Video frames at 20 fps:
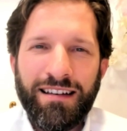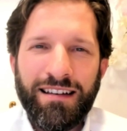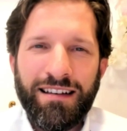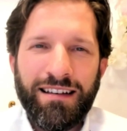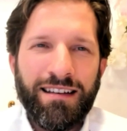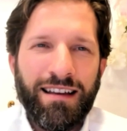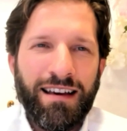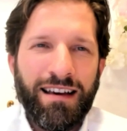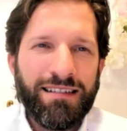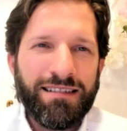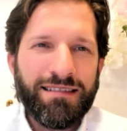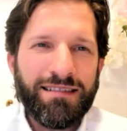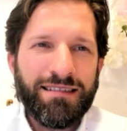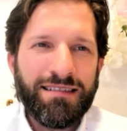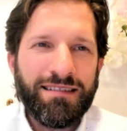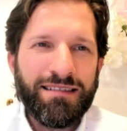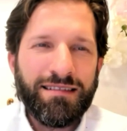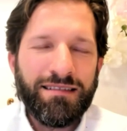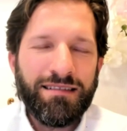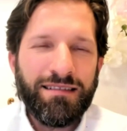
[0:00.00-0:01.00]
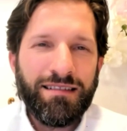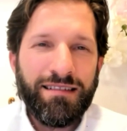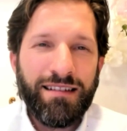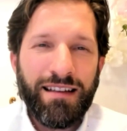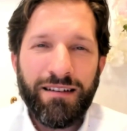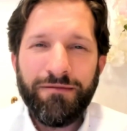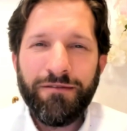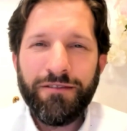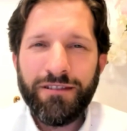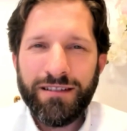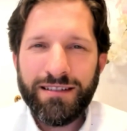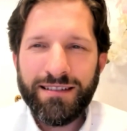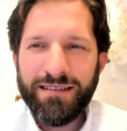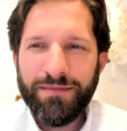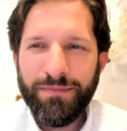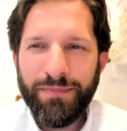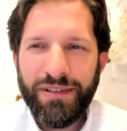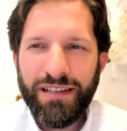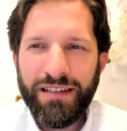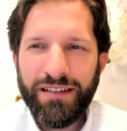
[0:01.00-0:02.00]
It has never
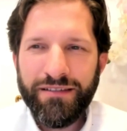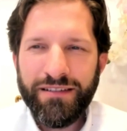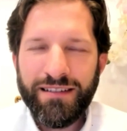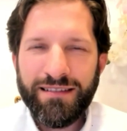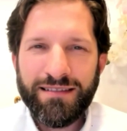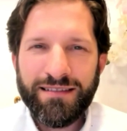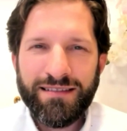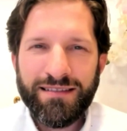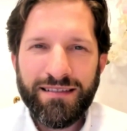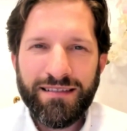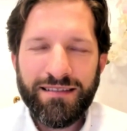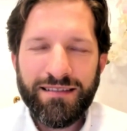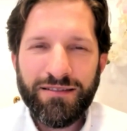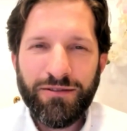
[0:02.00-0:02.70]
experienced it.